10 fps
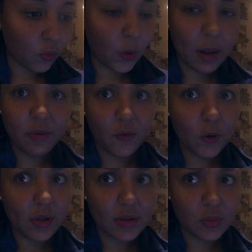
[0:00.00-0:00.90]
way
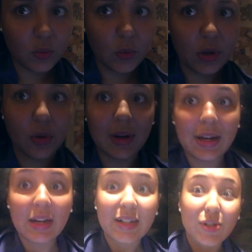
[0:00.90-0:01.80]
before this one will.
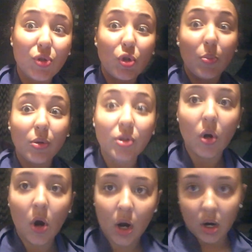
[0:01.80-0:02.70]
It's super
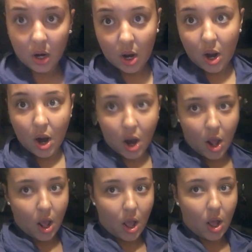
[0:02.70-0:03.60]
dark.
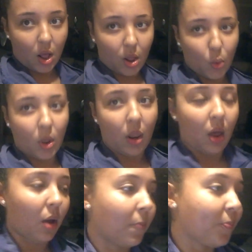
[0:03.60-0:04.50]
Ooh la
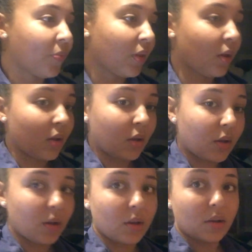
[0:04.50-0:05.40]
la. Can you
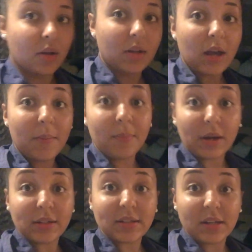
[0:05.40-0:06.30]
see? Yeah,
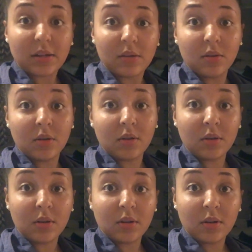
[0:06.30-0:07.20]
I can see. Girl.
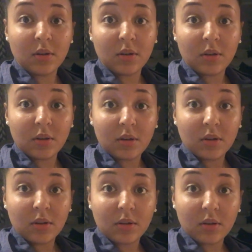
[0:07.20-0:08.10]

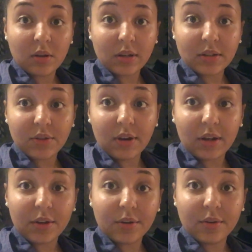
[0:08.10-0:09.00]
I can see right
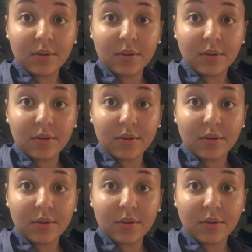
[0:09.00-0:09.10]
here.